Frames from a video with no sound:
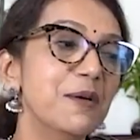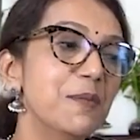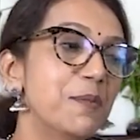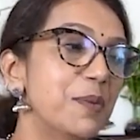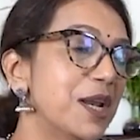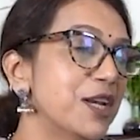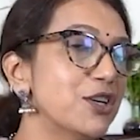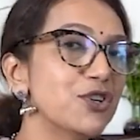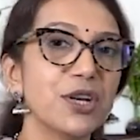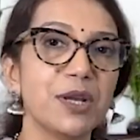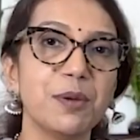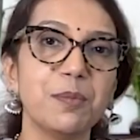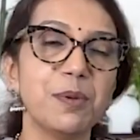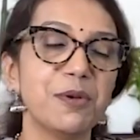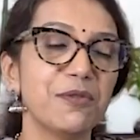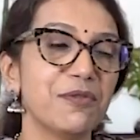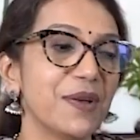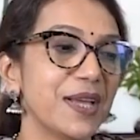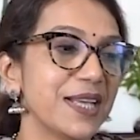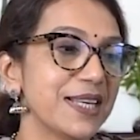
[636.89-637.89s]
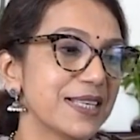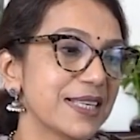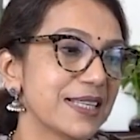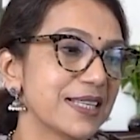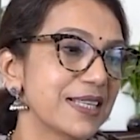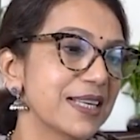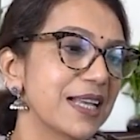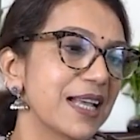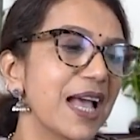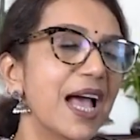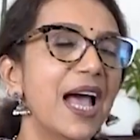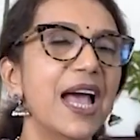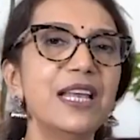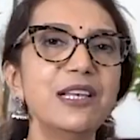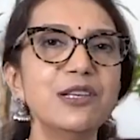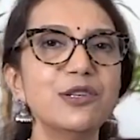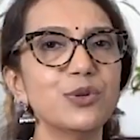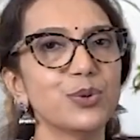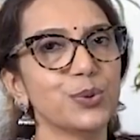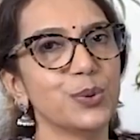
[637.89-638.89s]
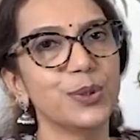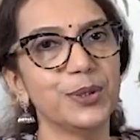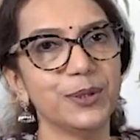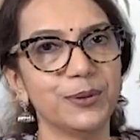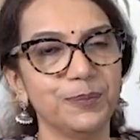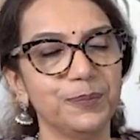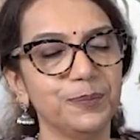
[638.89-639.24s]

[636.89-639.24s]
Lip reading: Pressure epiphysis. And so on.